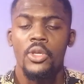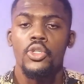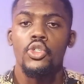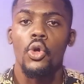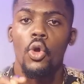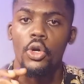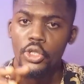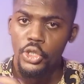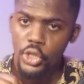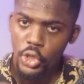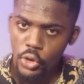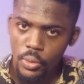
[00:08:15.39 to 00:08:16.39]
So
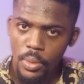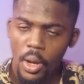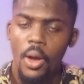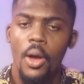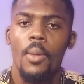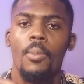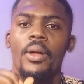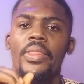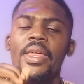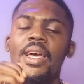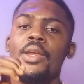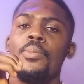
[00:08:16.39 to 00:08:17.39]
consume, but
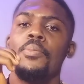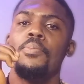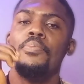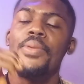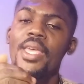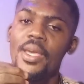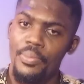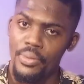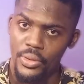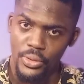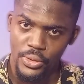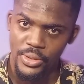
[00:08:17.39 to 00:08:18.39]
then be a
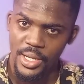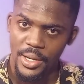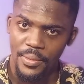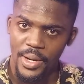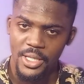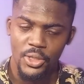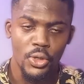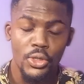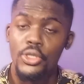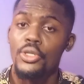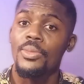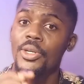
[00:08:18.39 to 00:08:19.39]
producer, right?
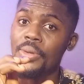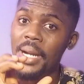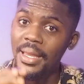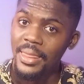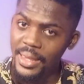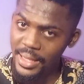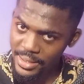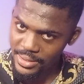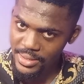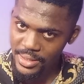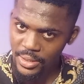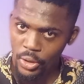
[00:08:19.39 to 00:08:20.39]
Consume the right things.